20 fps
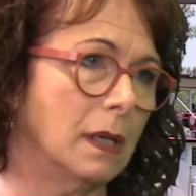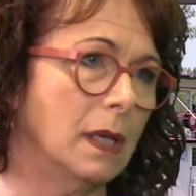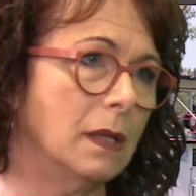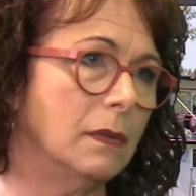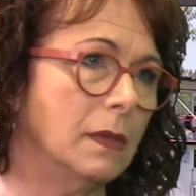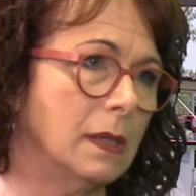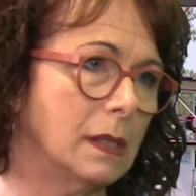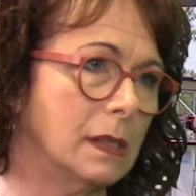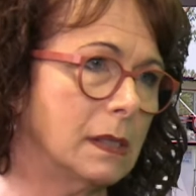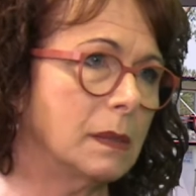in
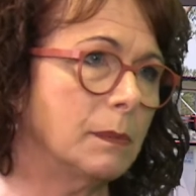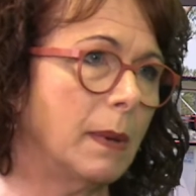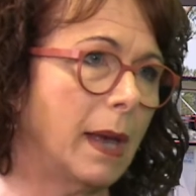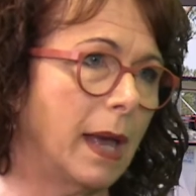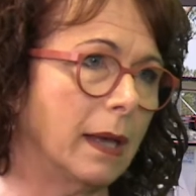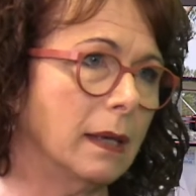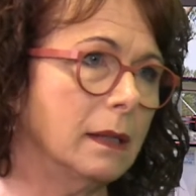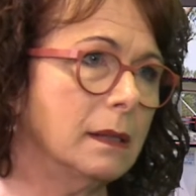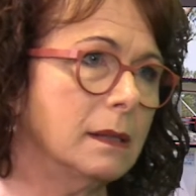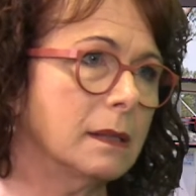this
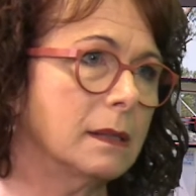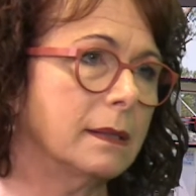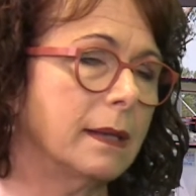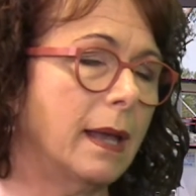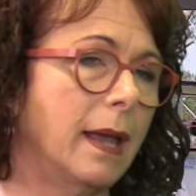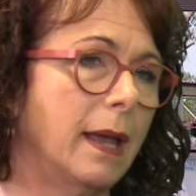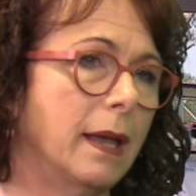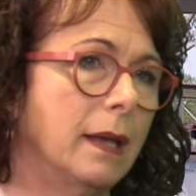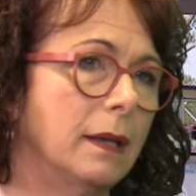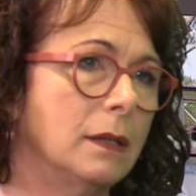space,
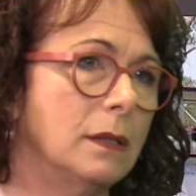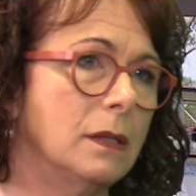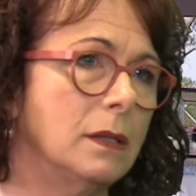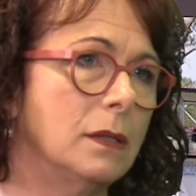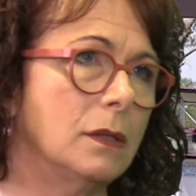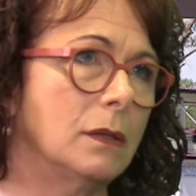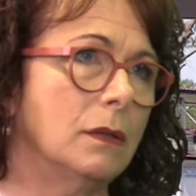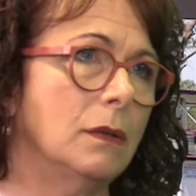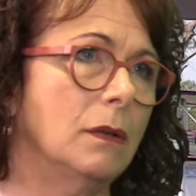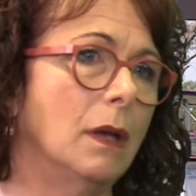and